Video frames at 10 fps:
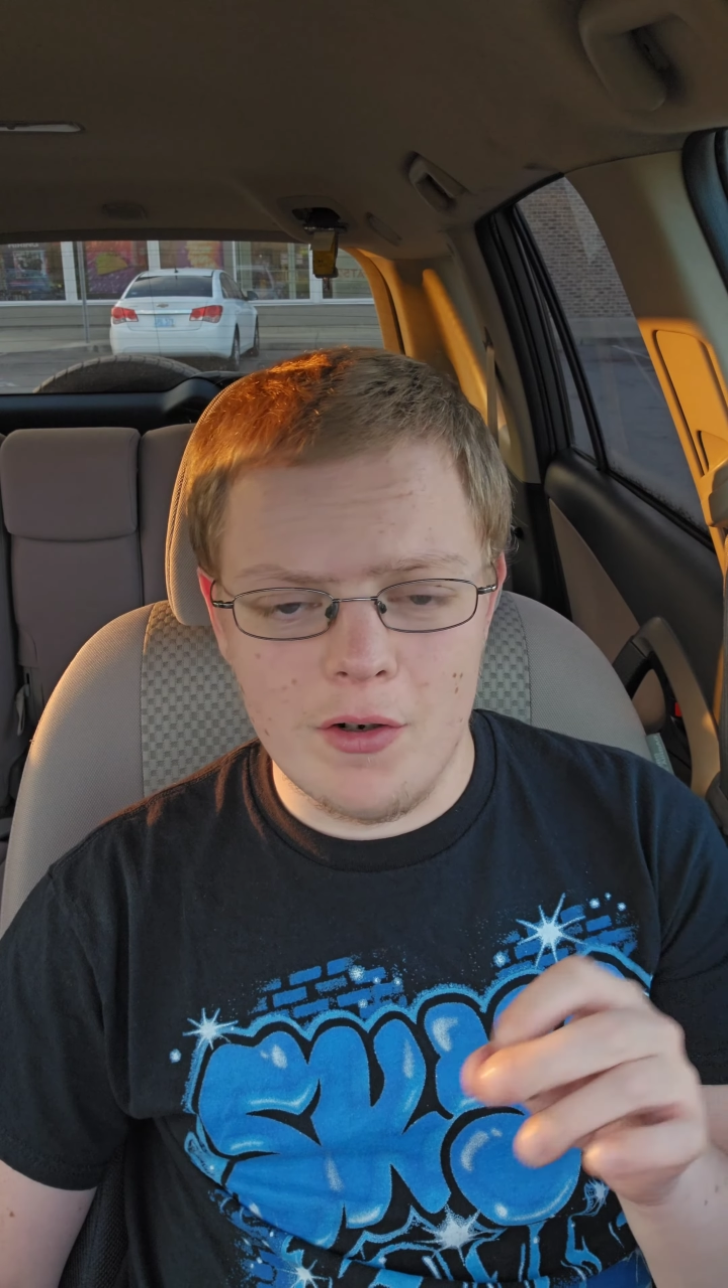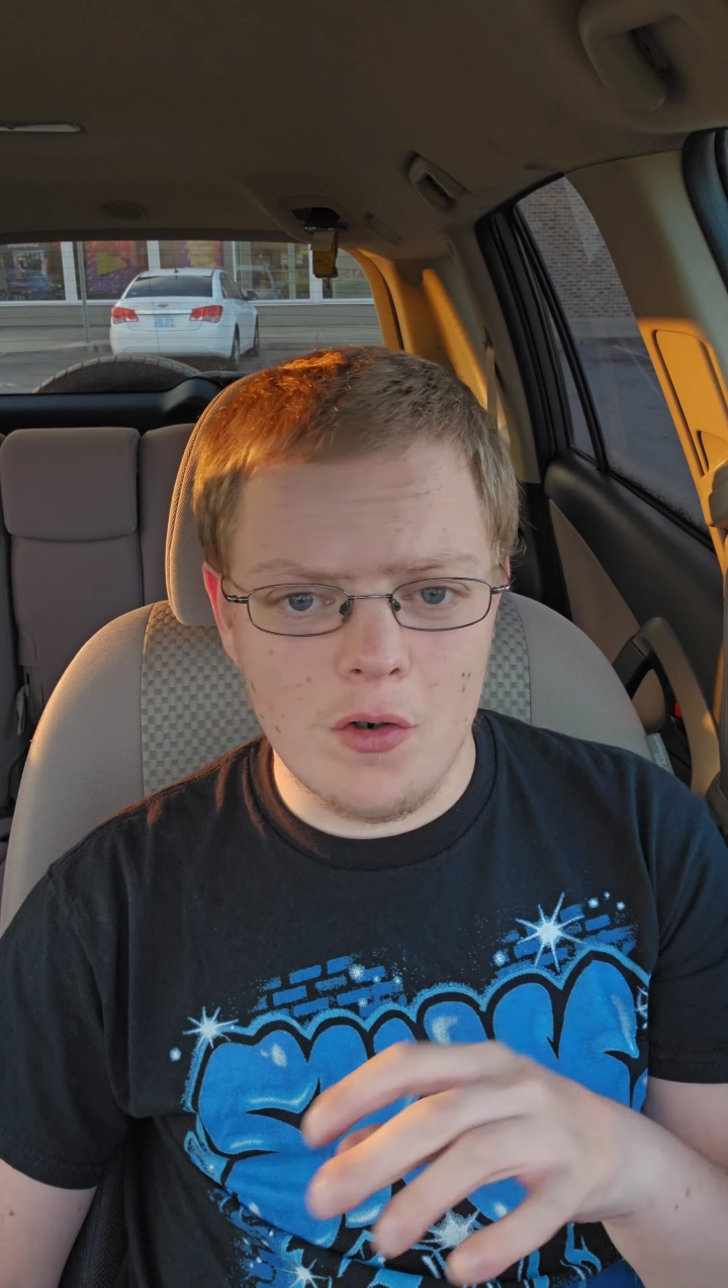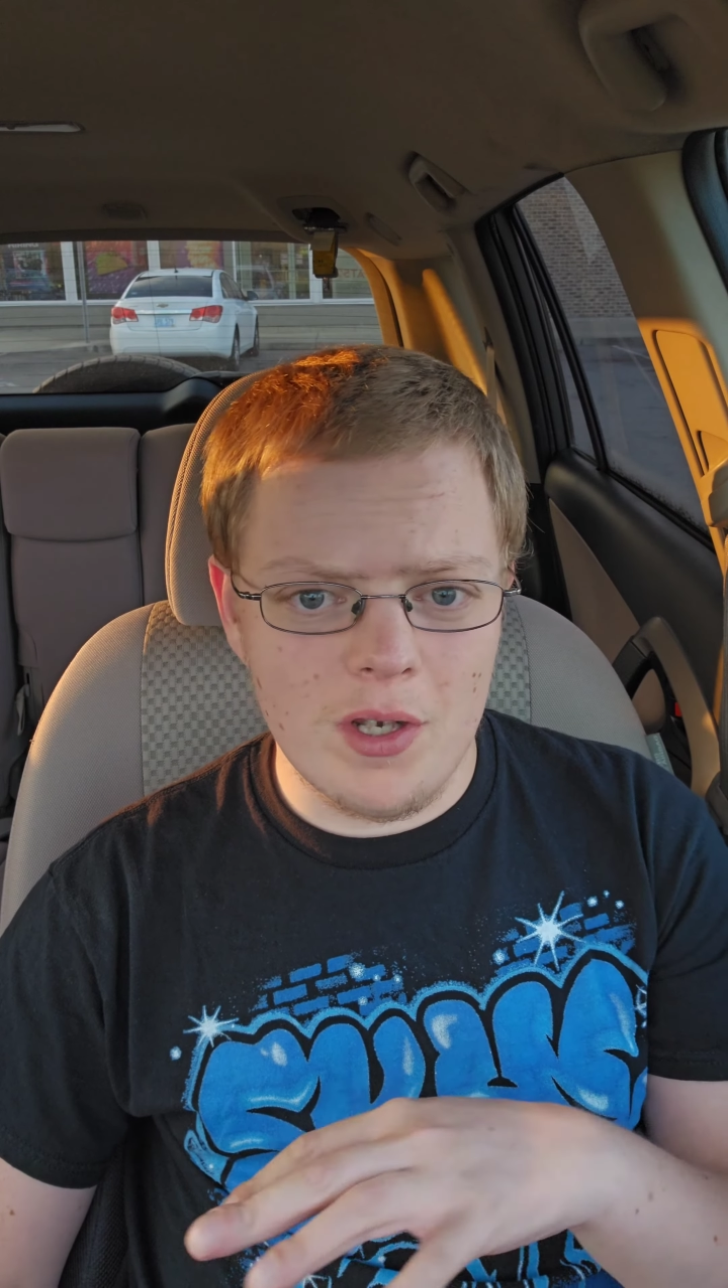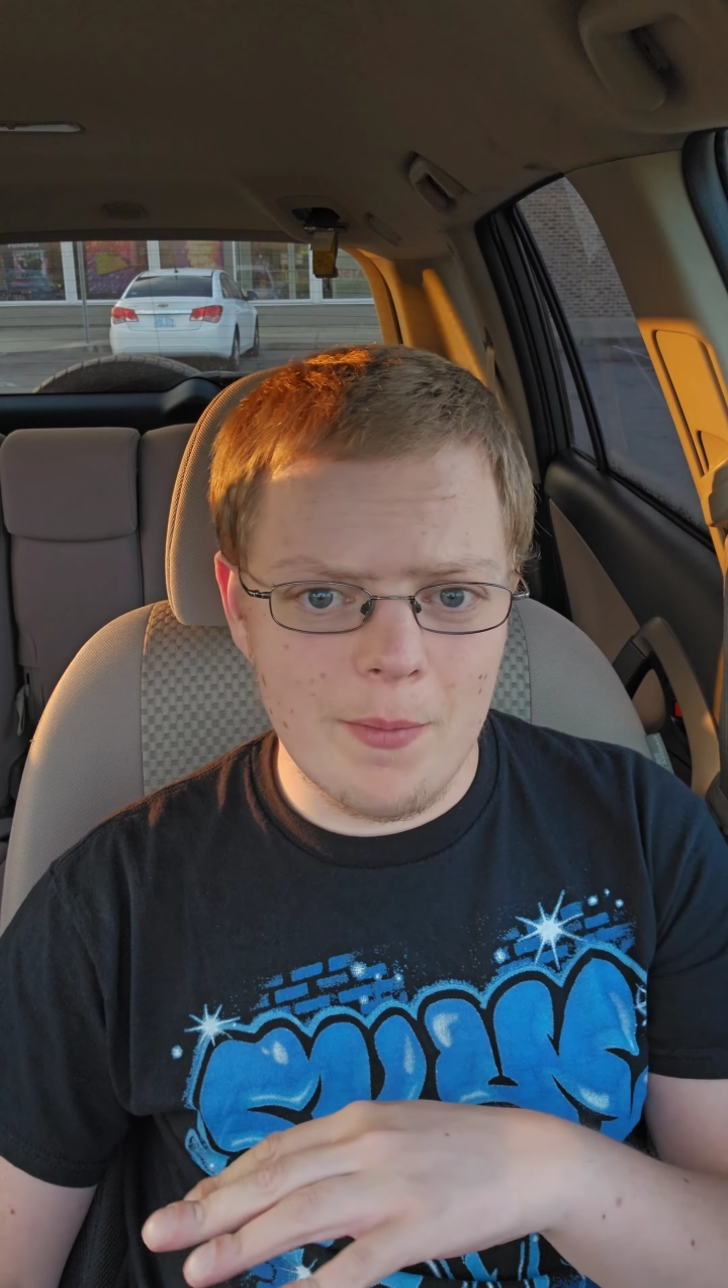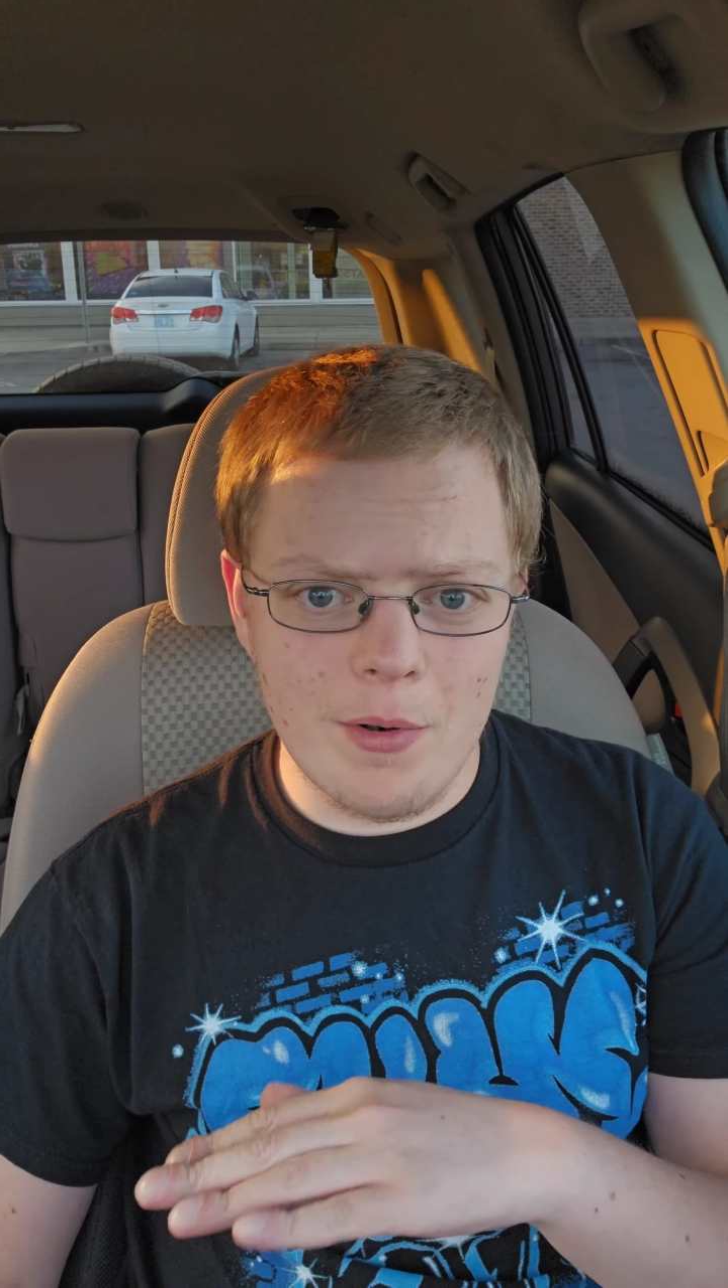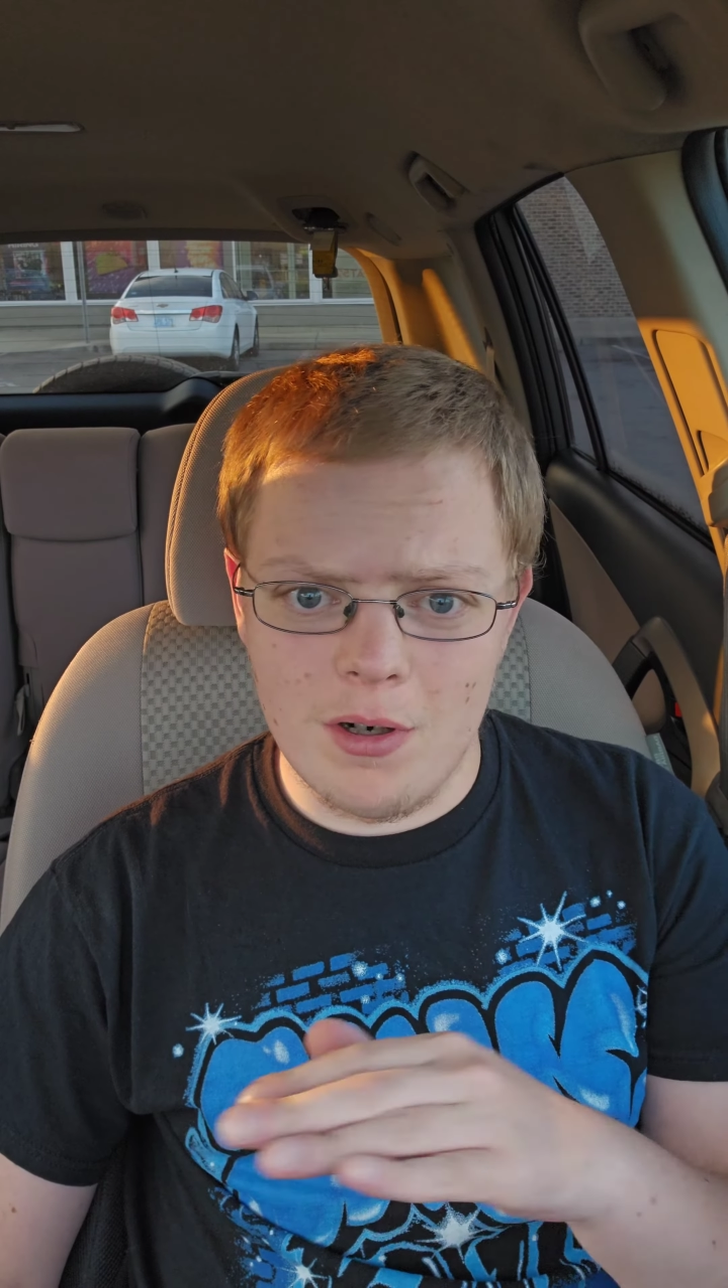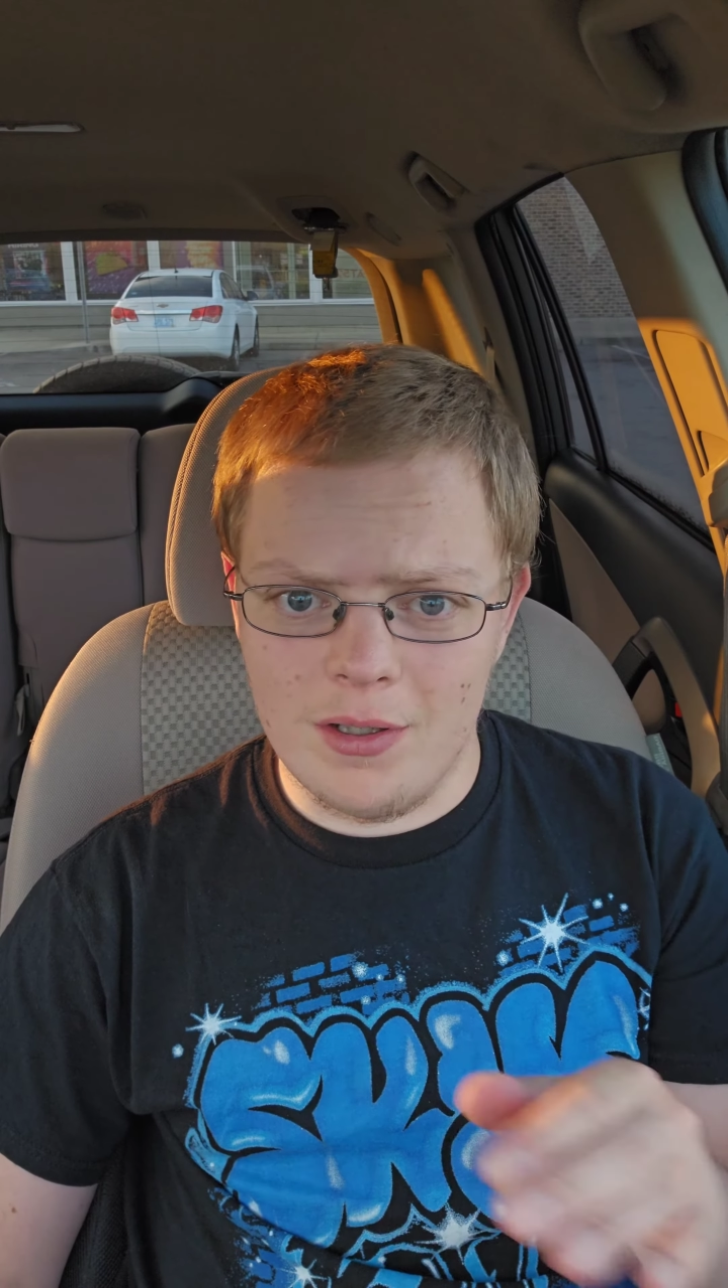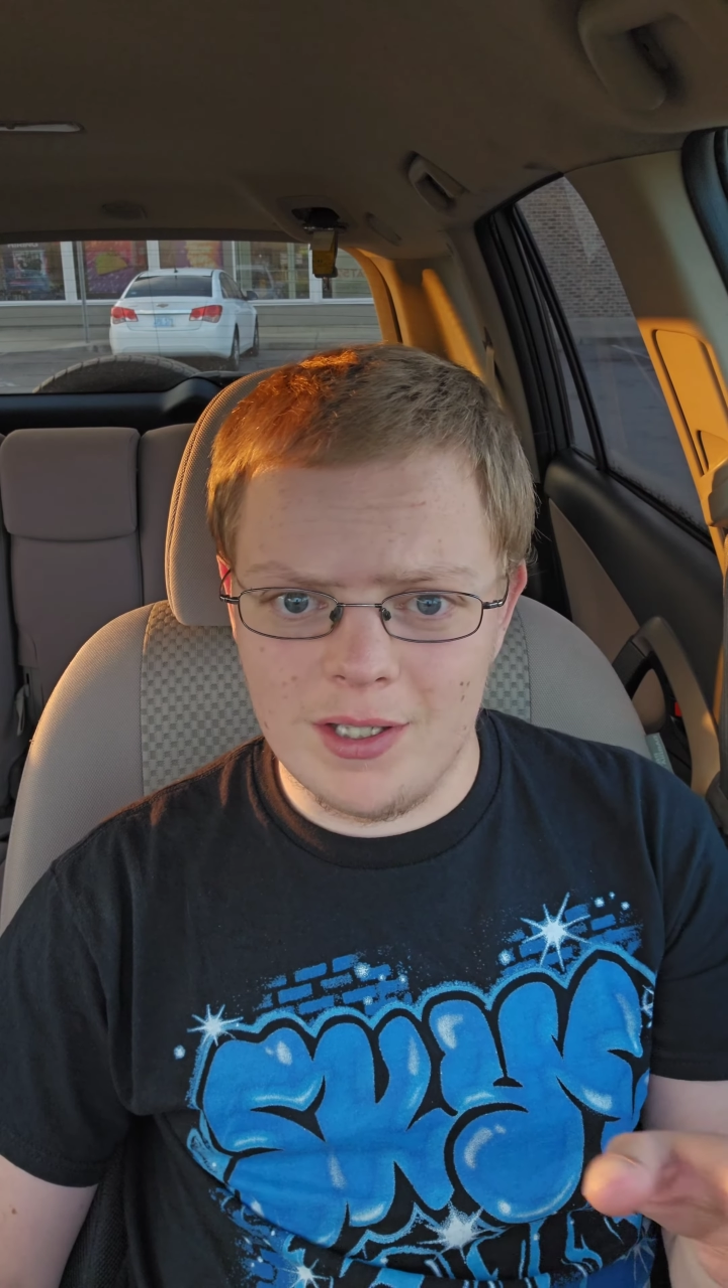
know they put on the